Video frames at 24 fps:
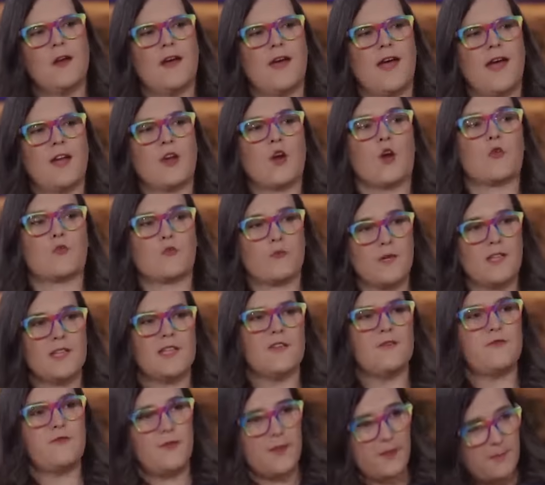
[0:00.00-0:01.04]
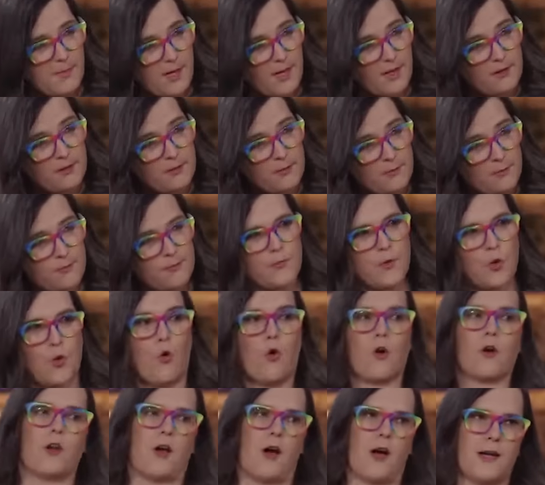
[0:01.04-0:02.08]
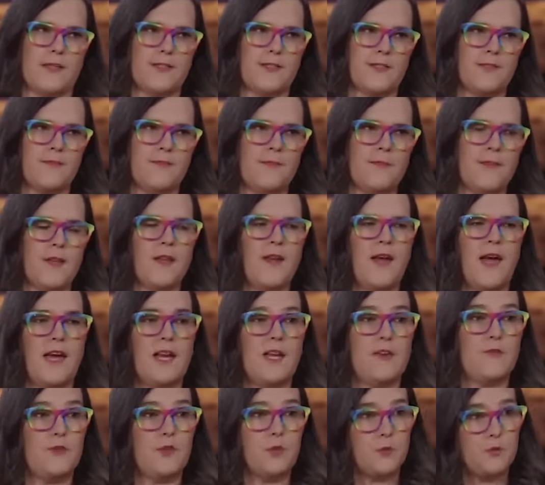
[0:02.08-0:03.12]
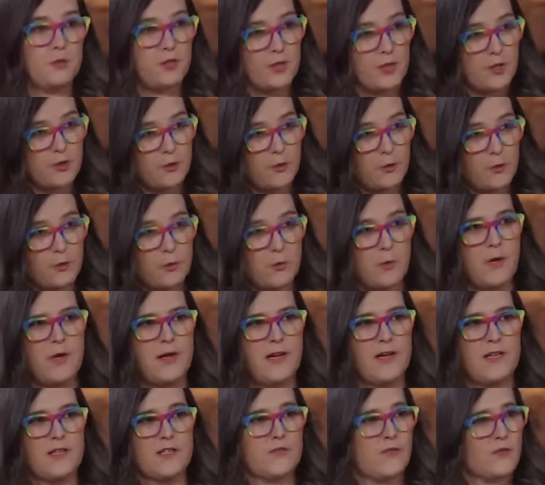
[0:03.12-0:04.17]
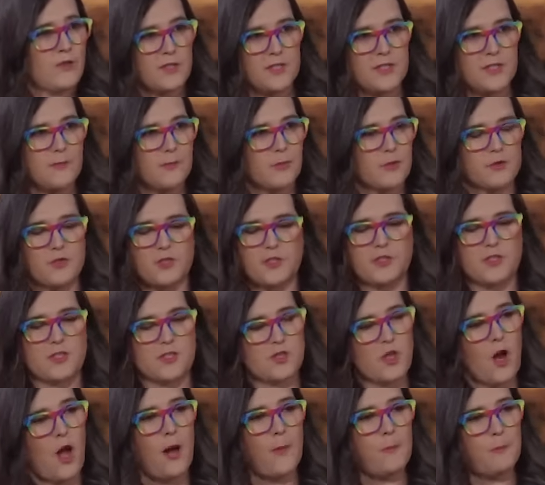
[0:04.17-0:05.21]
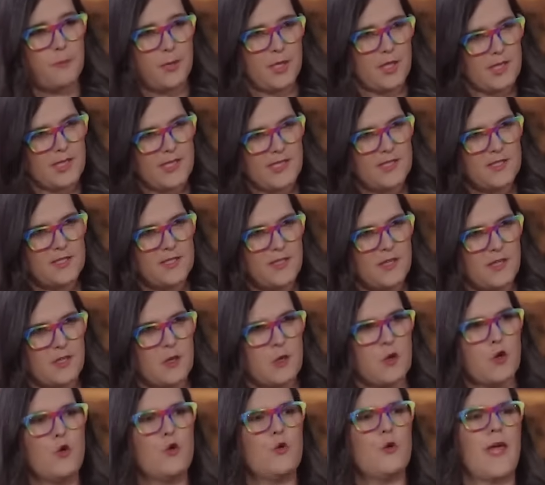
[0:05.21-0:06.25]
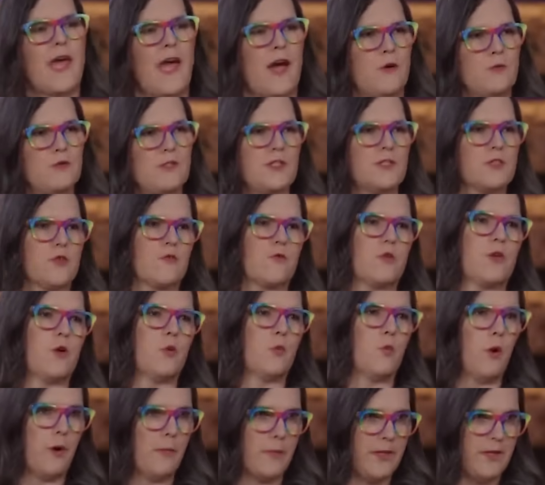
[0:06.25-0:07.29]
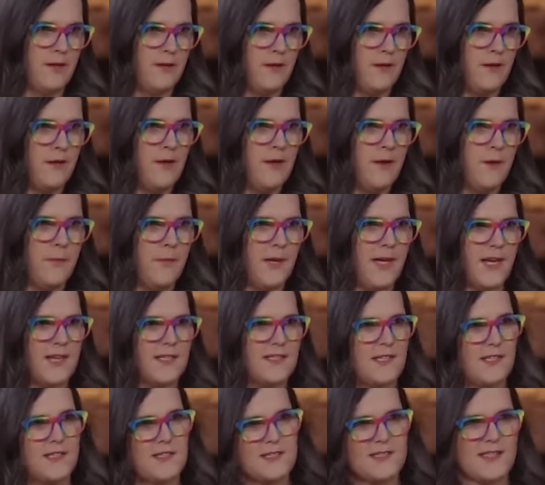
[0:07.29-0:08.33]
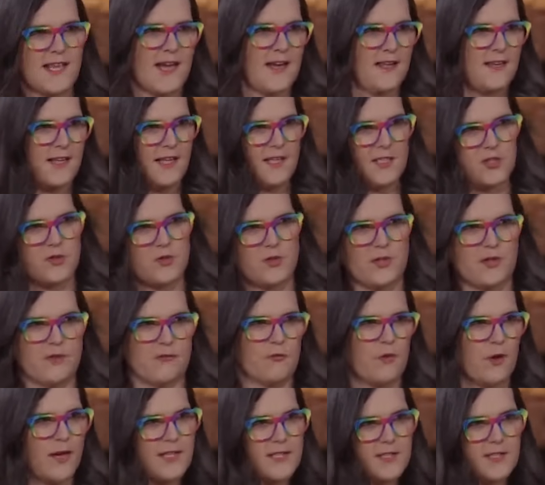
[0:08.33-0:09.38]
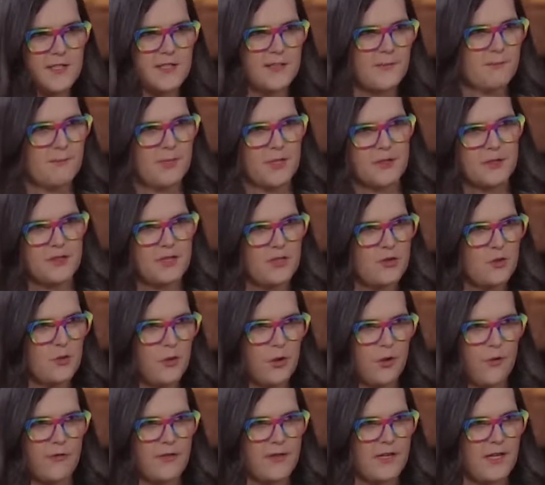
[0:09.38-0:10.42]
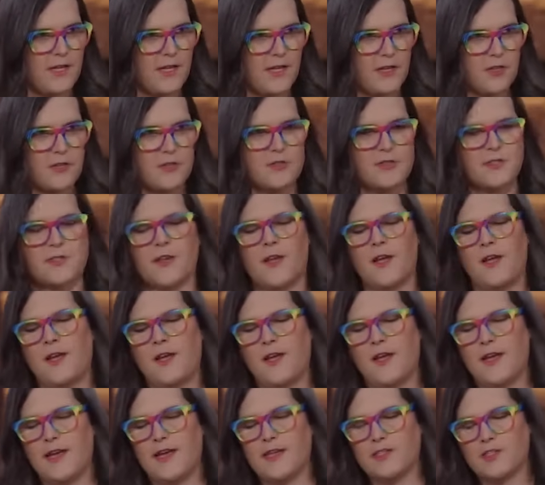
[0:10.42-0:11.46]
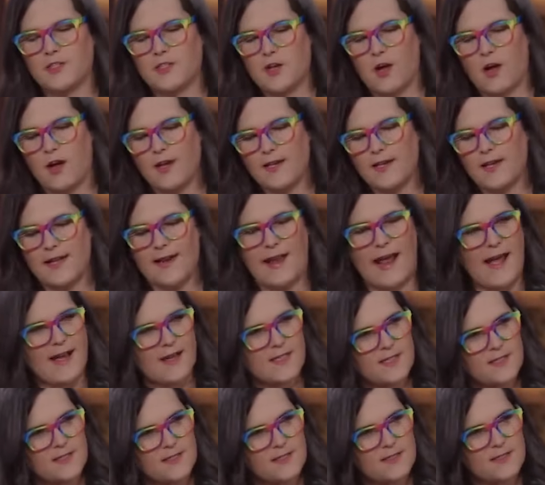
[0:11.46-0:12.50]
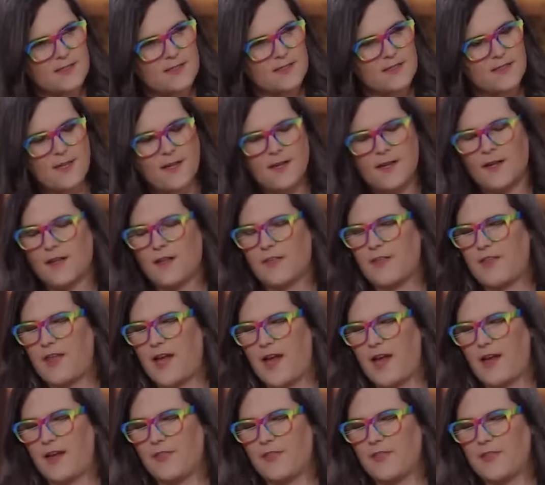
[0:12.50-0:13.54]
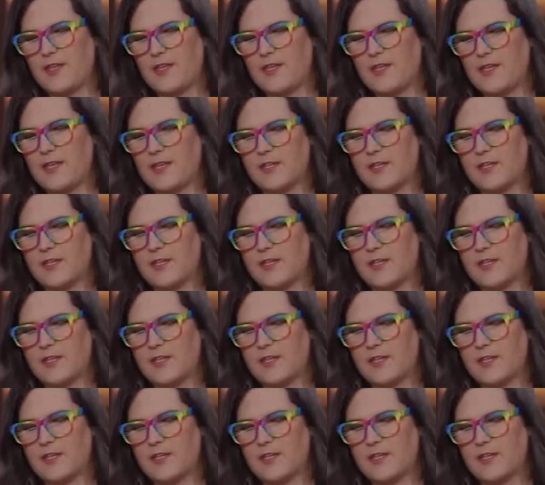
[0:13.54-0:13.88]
and are really female mm-hmm. or not? And if you do, it's very simple. Just stop policing who counts as a real woman, because this has had history of racism built into it over the years. It's not an accident that the